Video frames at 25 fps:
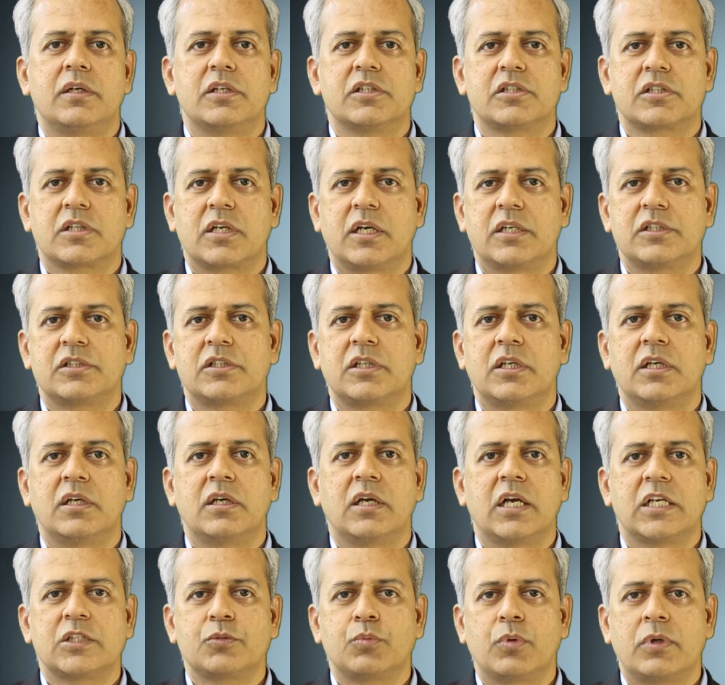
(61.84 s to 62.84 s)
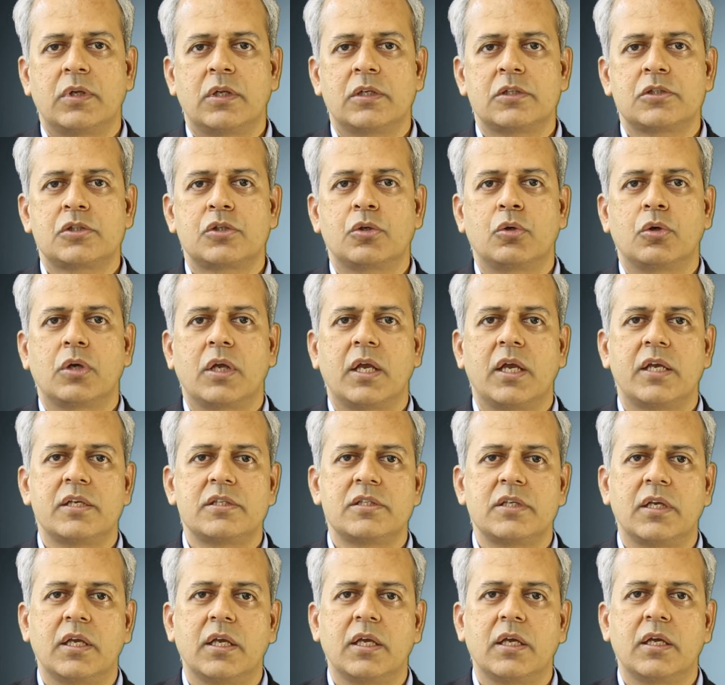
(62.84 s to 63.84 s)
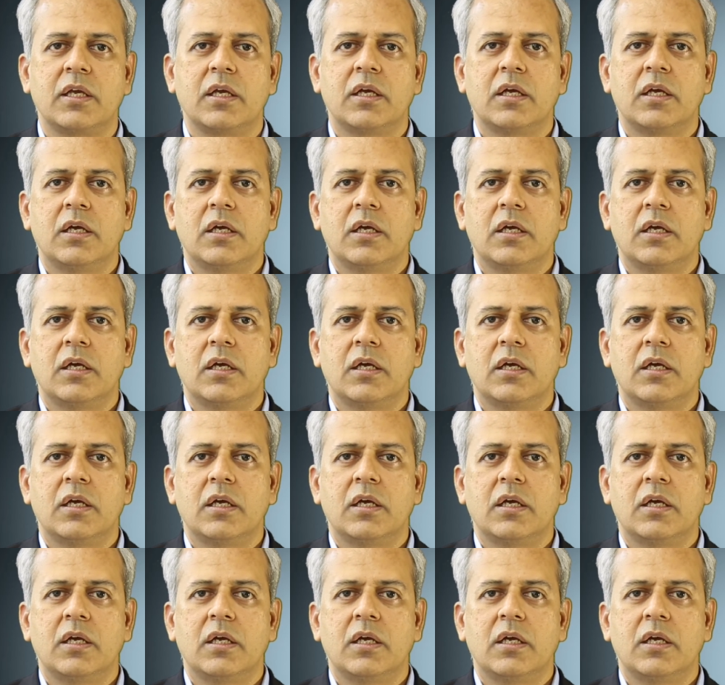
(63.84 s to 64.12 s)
discussing as well as showcasing